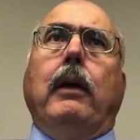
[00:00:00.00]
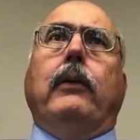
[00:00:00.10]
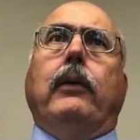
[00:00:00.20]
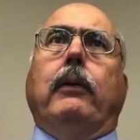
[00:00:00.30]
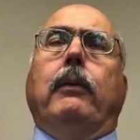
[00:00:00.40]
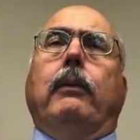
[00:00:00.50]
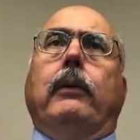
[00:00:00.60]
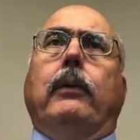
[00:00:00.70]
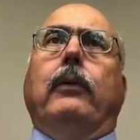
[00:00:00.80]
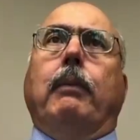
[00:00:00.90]
To,
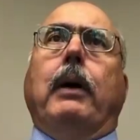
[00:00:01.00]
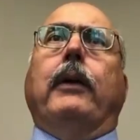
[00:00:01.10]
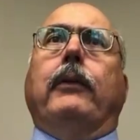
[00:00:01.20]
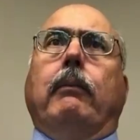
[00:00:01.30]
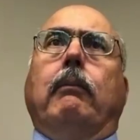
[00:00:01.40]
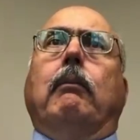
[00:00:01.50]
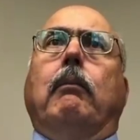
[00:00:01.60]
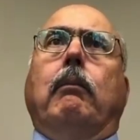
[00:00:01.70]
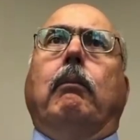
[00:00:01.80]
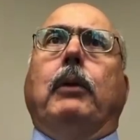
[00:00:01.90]
to buy some,
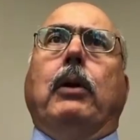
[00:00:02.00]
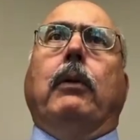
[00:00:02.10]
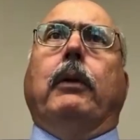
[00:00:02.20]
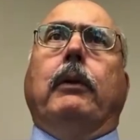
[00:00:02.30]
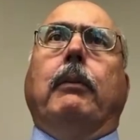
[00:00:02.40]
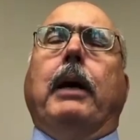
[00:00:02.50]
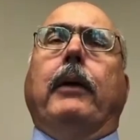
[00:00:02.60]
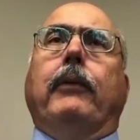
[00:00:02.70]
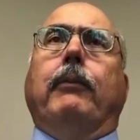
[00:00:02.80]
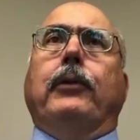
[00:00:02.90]
you know, to buy
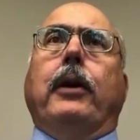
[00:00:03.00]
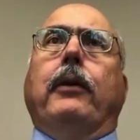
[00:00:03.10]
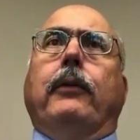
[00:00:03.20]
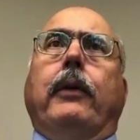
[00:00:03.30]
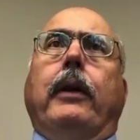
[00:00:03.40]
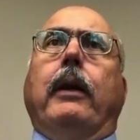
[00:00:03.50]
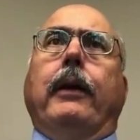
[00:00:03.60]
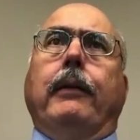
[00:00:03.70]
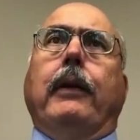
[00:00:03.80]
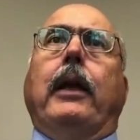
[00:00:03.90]
some shares, and
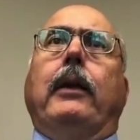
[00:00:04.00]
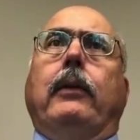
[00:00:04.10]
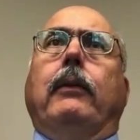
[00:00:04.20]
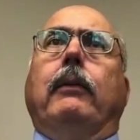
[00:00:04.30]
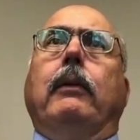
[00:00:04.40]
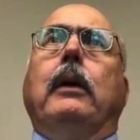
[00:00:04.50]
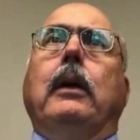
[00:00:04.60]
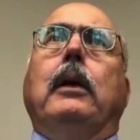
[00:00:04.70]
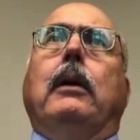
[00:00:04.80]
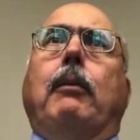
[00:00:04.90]
I tend to
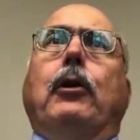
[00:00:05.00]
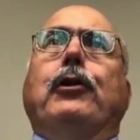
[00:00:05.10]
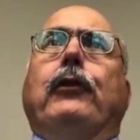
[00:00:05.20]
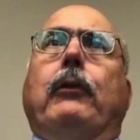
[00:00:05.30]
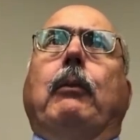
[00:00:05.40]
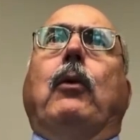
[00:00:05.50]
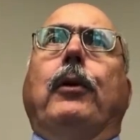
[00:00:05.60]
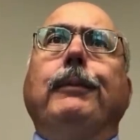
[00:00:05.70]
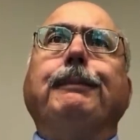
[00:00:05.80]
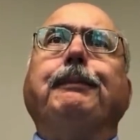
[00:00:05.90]
purchase some
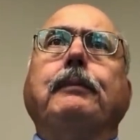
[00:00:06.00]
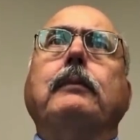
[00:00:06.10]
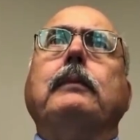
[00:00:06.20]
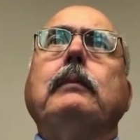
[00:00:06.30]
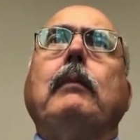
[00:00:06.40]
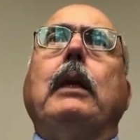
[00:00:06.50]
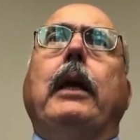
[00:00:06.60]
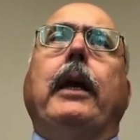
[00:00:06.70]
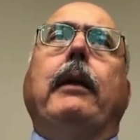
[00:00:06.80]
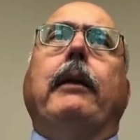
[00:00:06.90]
more.
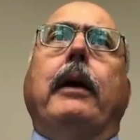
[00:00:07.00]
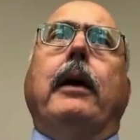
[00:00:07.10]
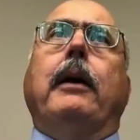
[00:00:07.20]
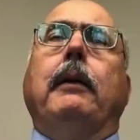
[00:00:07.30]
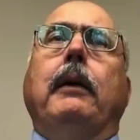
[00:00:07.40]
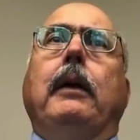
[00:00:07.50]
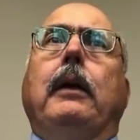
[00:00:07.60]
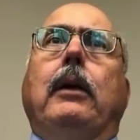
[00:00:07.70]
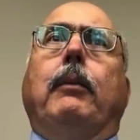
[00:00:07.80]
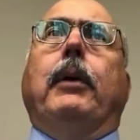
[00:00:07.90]
And, uh,
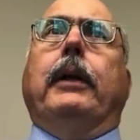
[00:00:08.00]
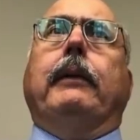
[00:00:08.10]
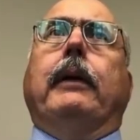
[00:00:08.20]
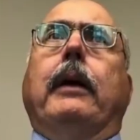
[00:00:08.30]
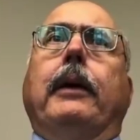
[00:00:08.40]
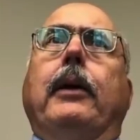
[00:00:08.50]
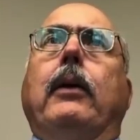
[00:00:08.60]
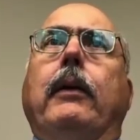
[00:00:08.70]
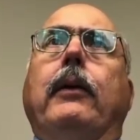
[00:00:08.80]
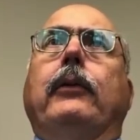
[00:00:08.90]
but, uh, you know,
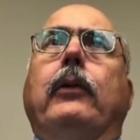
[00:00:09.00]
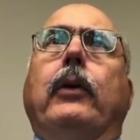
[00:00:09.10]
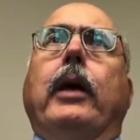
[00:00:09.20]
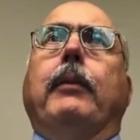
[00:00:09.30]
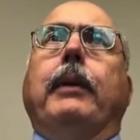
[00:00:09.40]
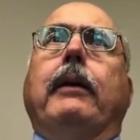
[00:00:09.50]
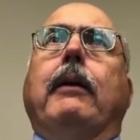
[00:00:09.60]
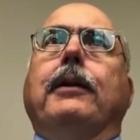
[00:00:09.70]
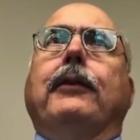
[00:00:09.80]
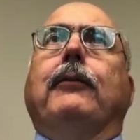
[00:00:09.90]
I also got to be
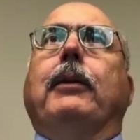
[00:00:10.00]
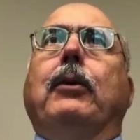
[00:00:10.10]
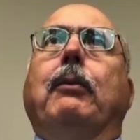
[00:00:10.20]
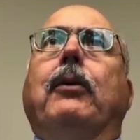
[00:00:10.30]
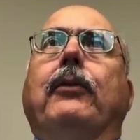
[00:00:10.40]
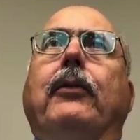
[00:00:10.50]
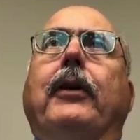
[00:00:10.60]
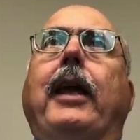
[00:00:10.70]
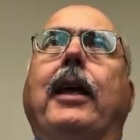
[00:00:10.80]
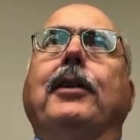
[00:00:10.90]
cautious of my own personal
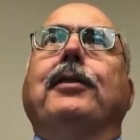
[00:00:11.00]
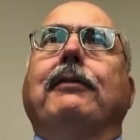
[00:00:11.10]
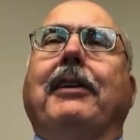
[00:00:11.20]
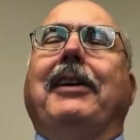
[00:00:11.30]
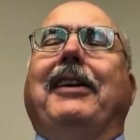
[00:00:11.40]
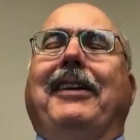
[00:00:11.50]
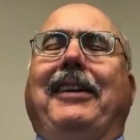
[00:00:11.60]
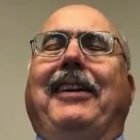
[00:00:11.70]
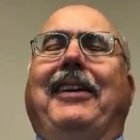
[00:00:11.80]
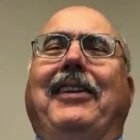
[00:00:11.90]
cash,
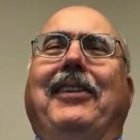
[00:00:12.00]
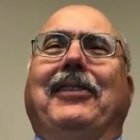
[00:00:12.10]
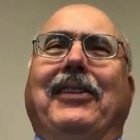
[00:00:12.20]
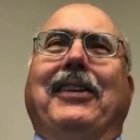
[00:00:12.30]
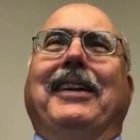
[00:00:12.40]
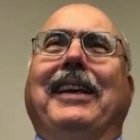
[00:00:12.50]
you know, to,